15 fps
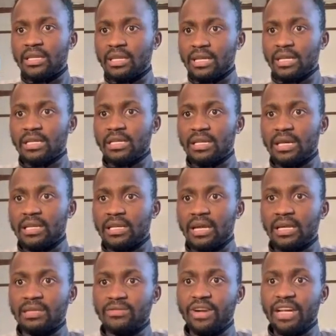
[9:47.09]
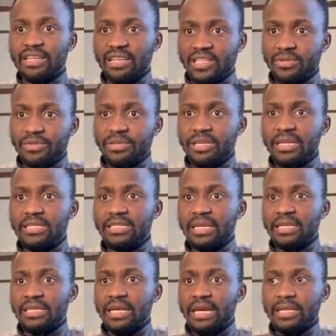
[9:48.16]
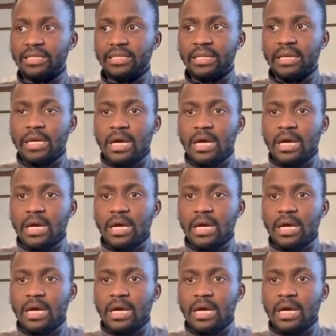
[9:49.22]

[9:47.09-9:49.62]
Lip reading: get the right experience, and then